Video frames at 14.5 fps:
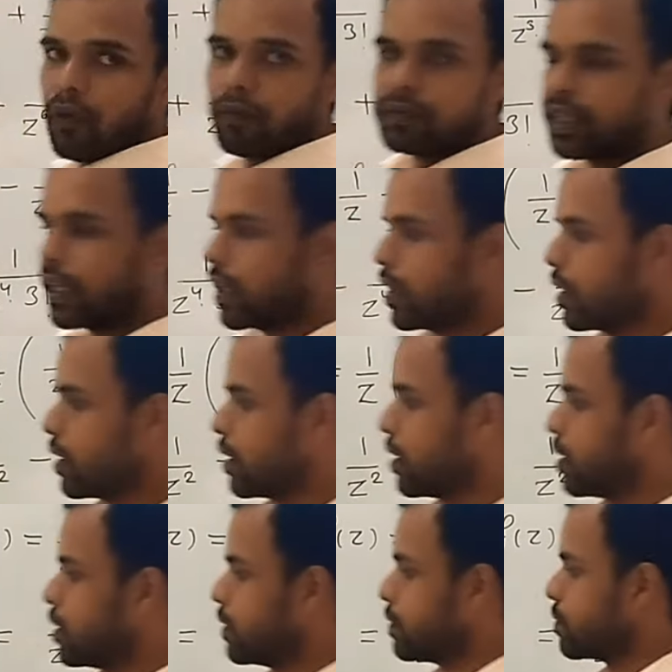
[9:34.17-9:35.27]
f of z,
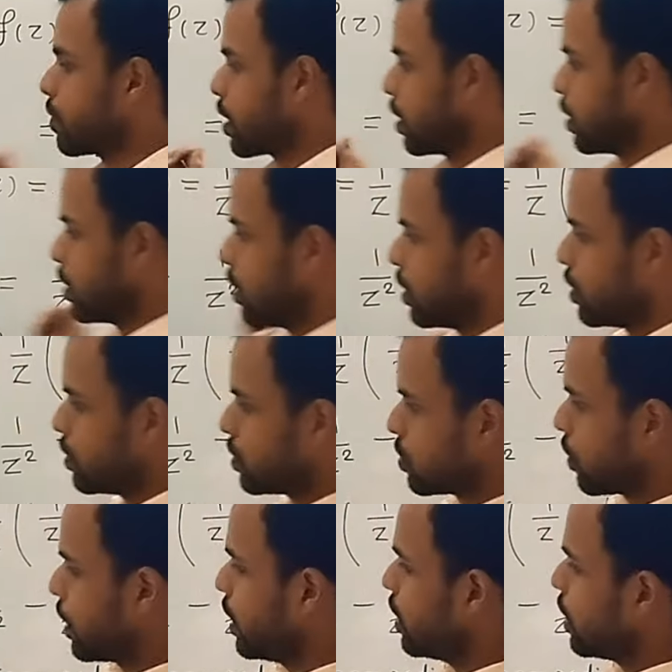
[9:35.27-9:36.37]

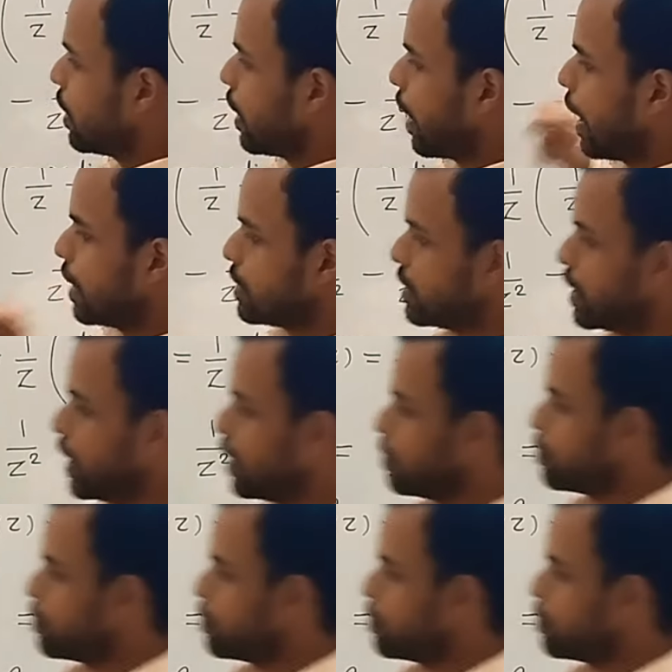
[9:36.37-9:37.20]
sorry, as z